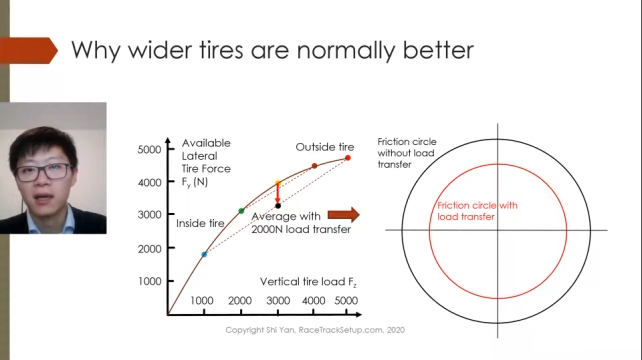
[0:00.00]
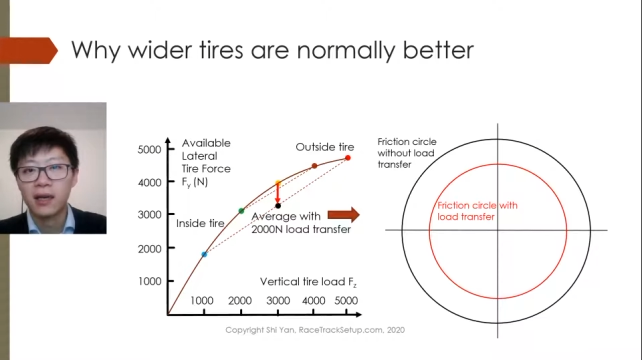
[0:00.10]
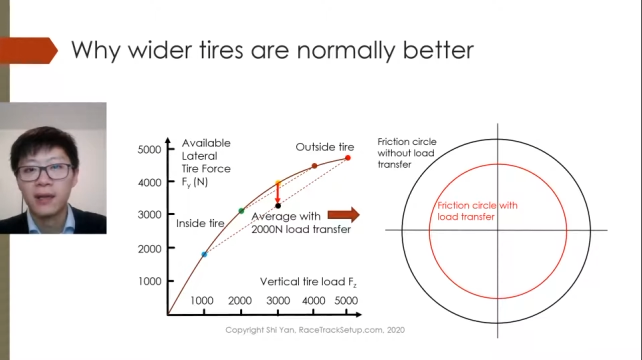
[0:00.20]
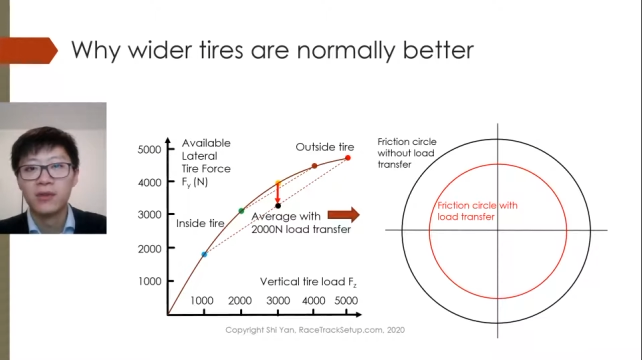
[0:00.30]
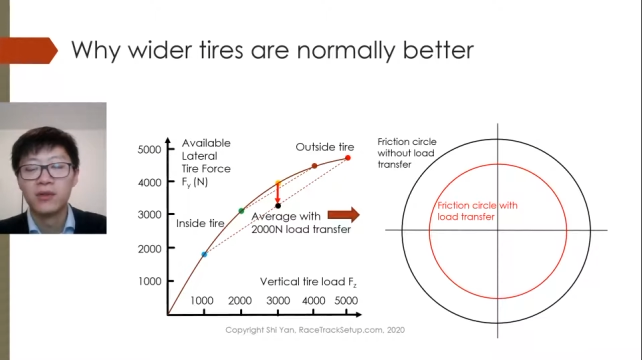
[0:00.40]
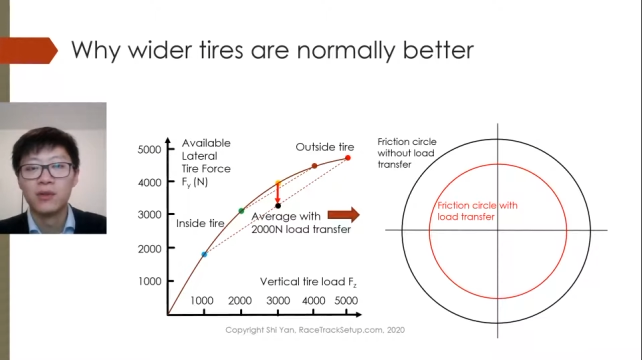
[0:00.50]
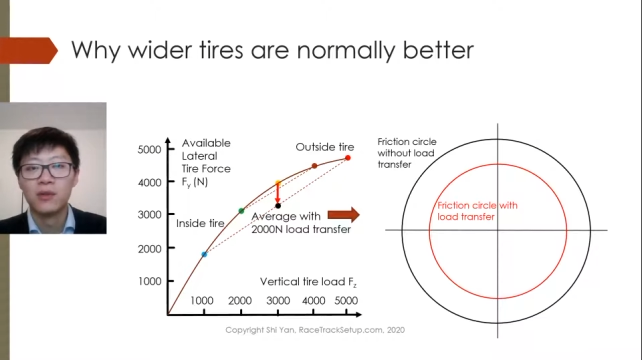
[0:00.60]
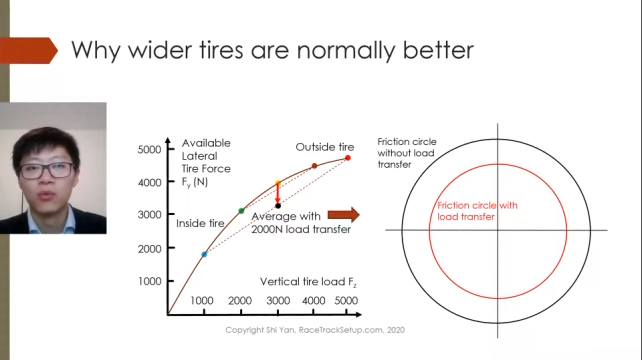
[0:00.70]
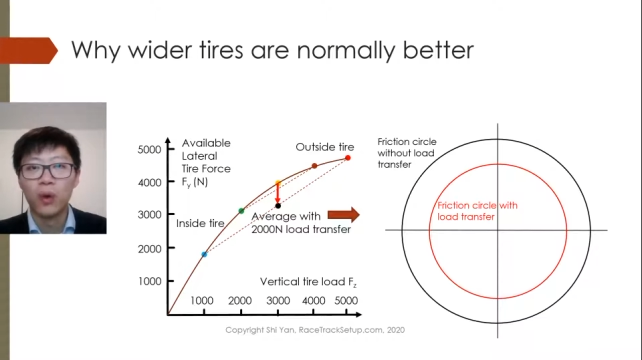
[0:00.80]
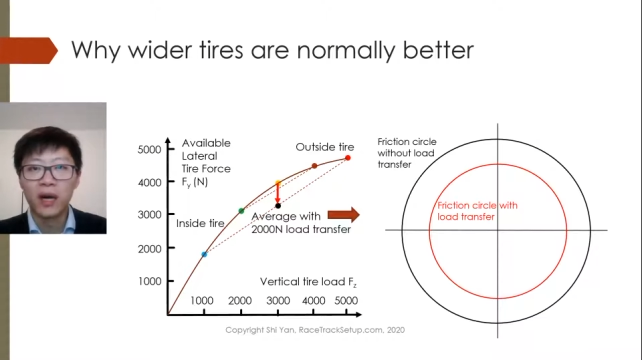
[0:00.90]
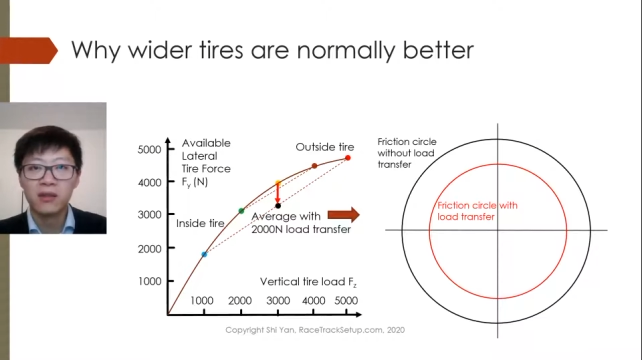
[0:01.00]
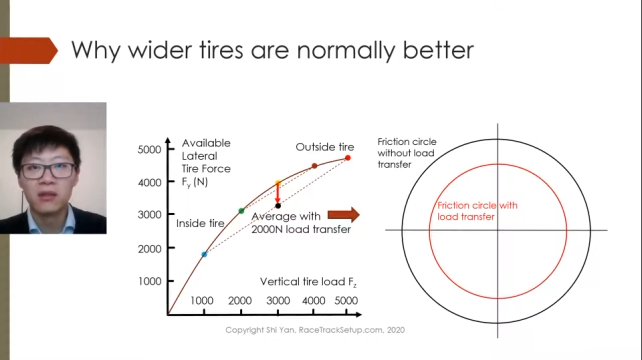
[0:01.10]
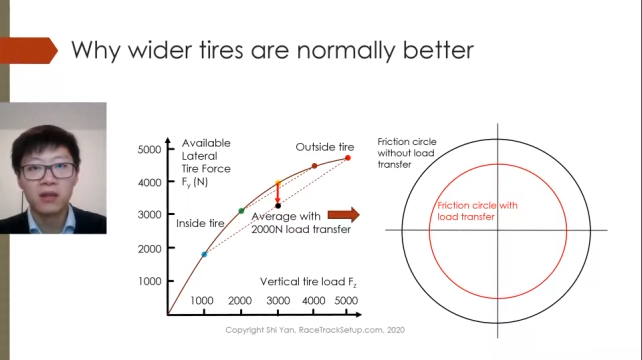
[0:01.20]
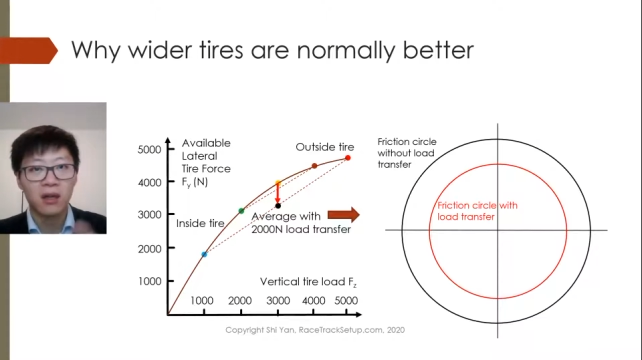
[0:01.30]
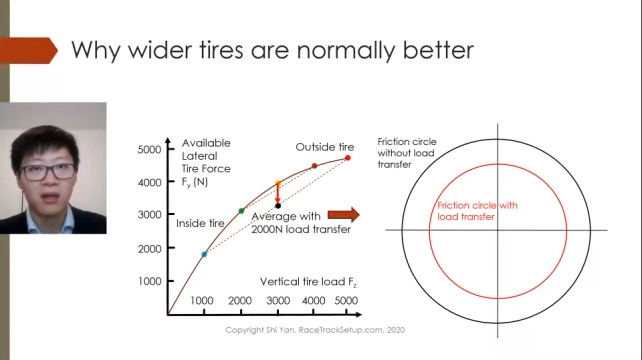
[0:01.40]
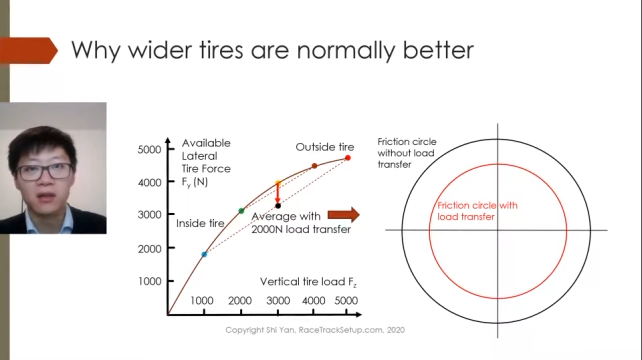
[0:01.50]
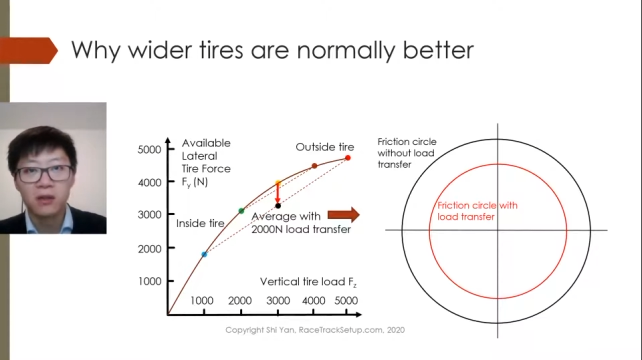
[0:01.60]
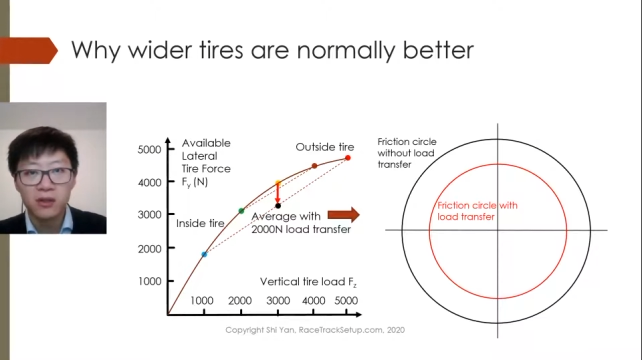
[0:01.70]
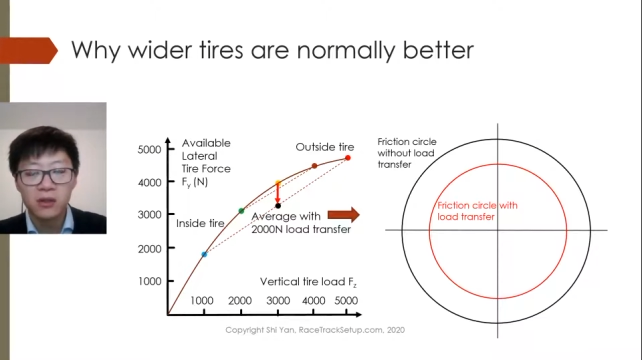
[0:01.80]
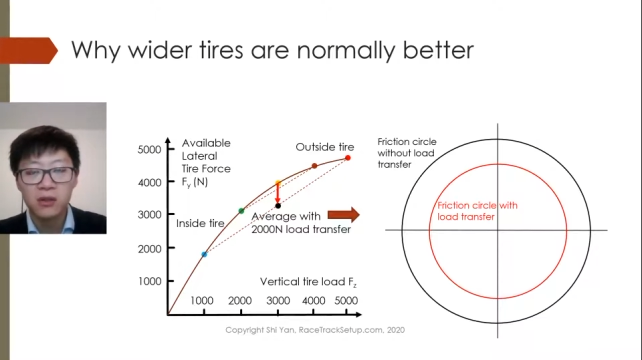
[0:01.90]
And wider
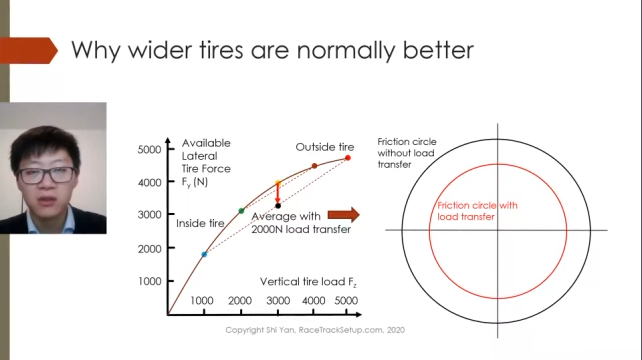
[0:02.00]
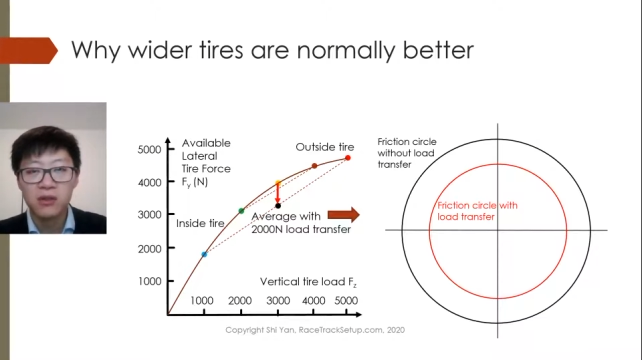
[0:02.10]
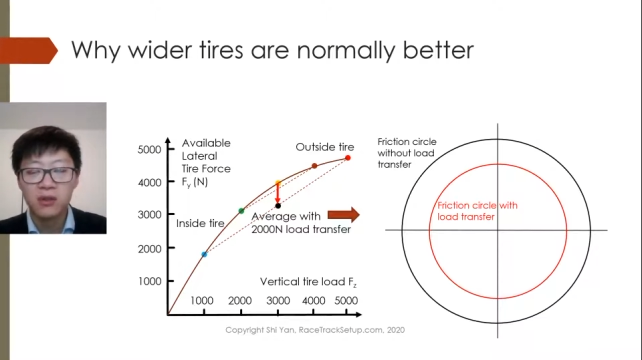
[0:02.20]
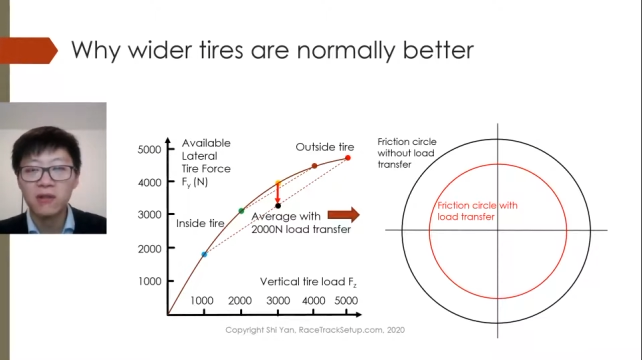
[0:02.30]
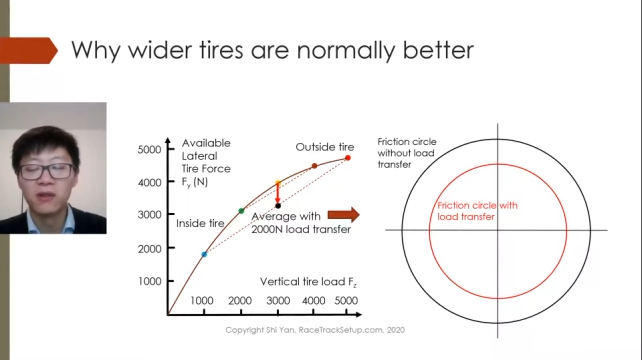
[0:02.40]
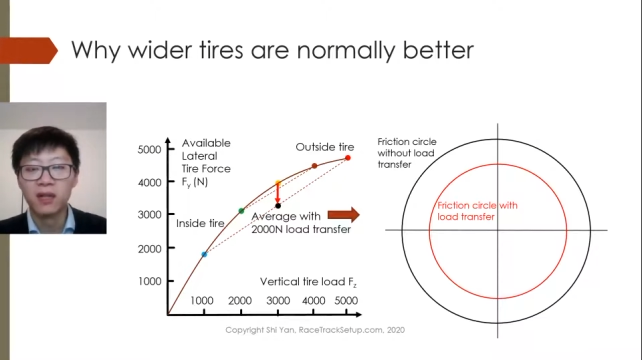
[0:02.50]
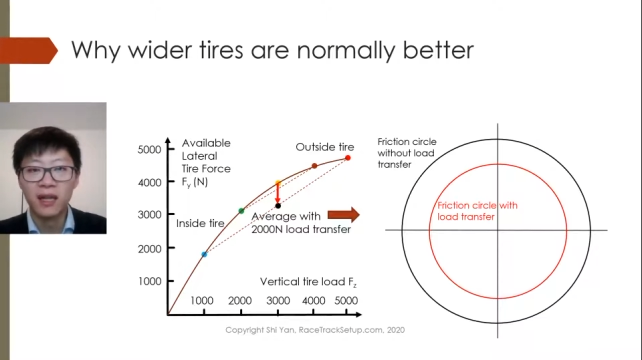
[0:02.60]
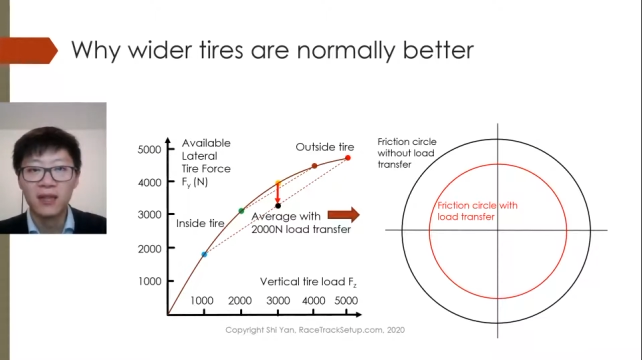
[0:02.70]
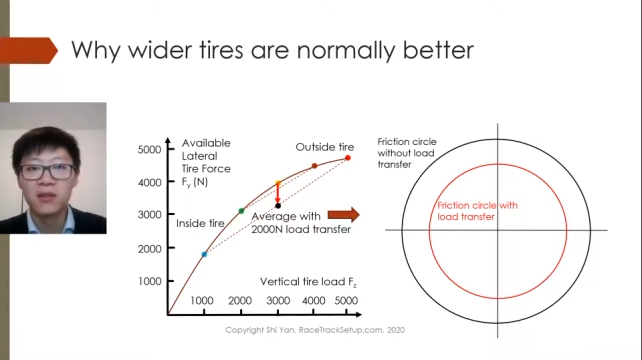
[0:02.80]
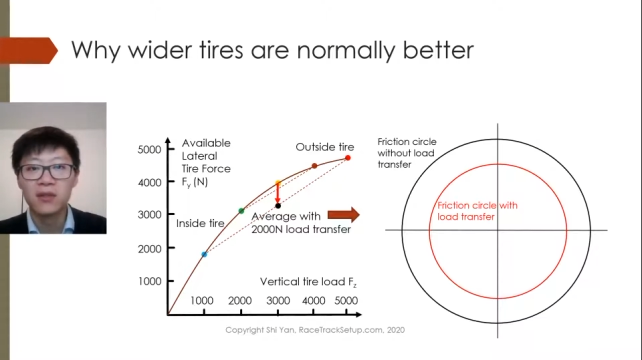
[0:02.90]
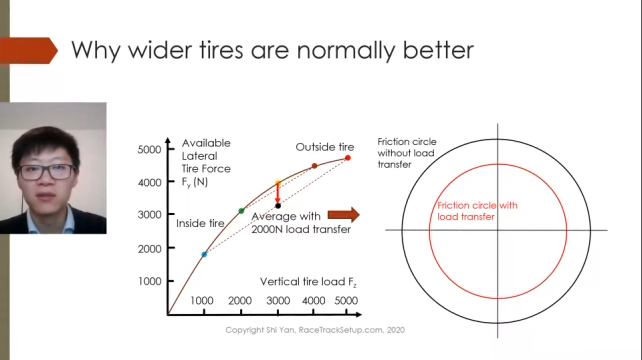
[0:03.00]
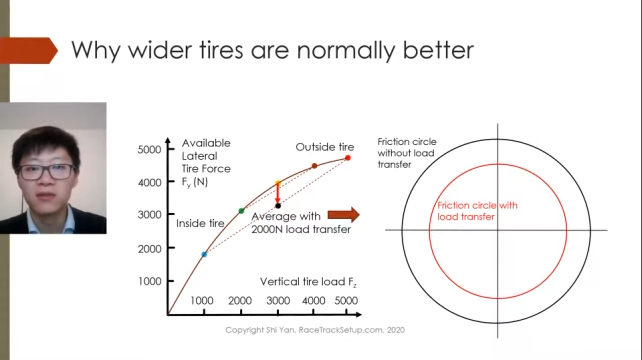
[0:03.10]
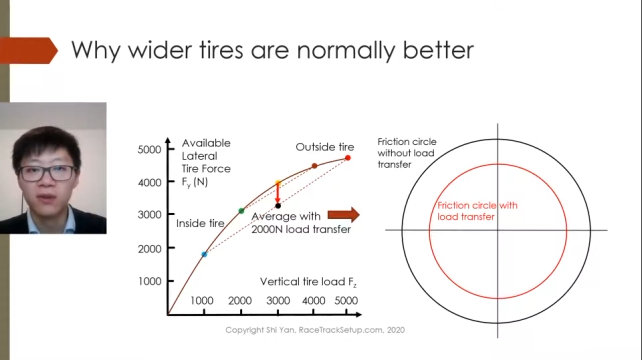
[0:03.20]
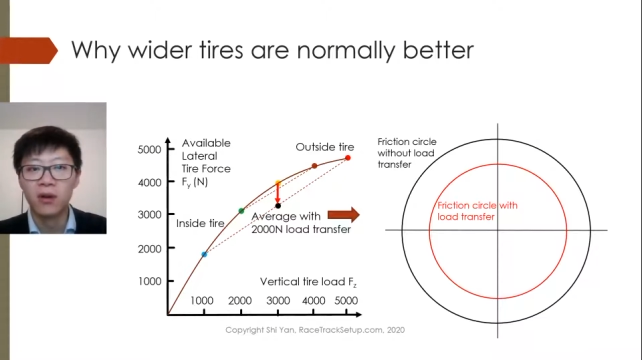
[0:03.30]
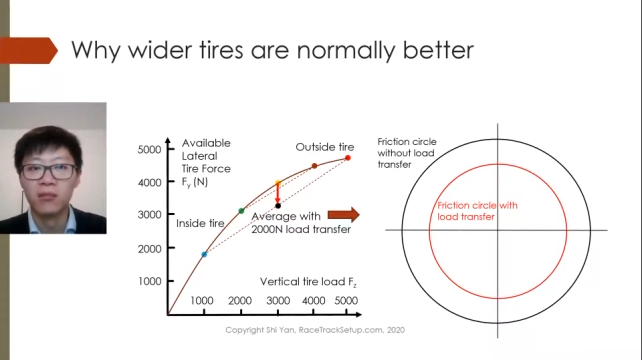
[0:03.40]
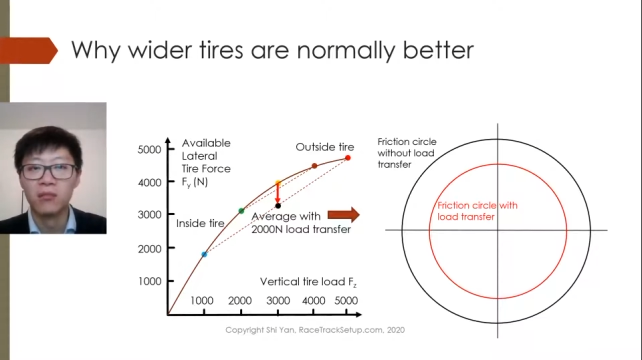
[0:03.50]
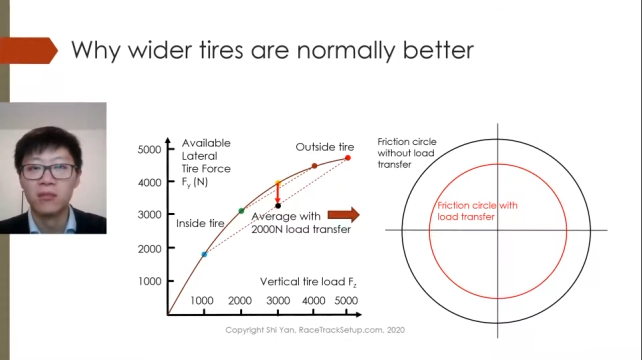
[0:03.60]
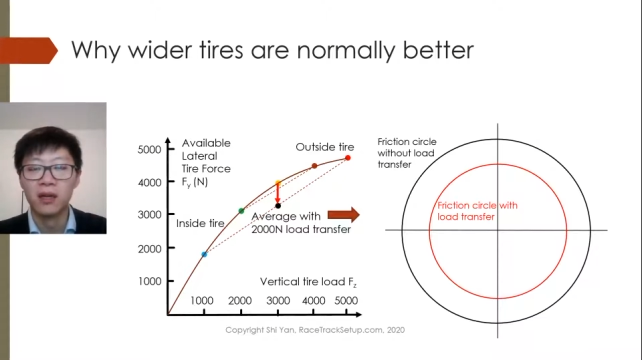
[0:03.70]
tires suffer less from